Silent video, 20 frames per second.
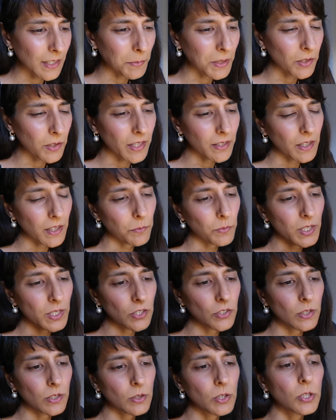I mean, and, and
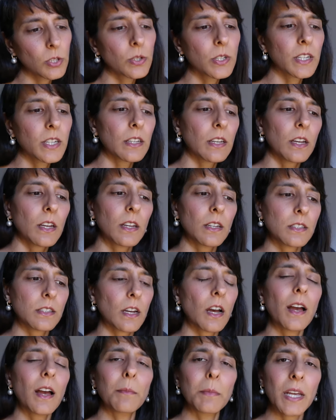when you look at her
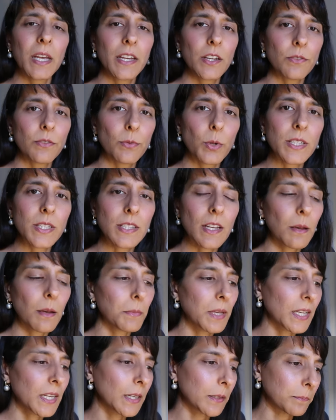timeline of what's
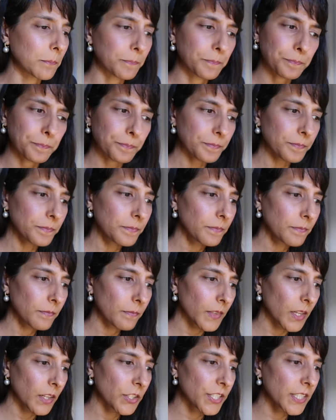coming up,
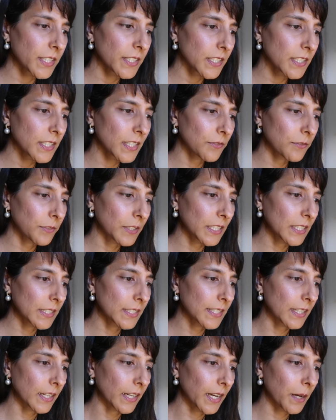she does have
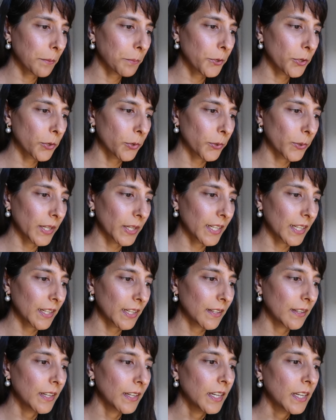Venus in Capricorn
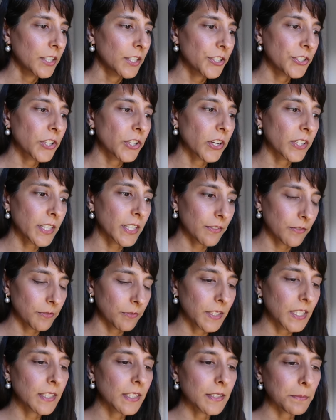here. She's going to have a
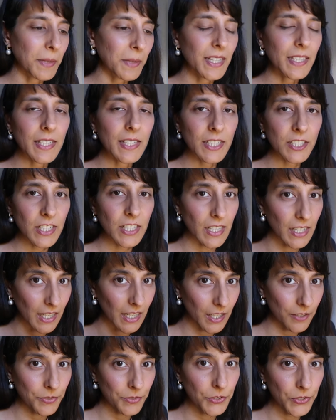Venus Mahadasha
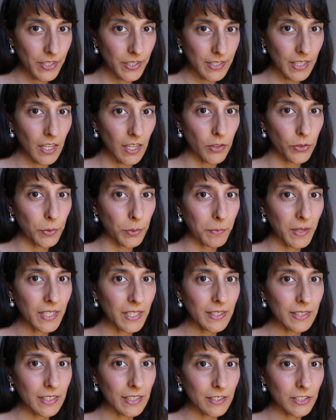after this Ketu
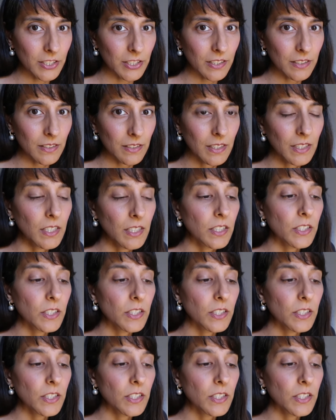Mahadasha.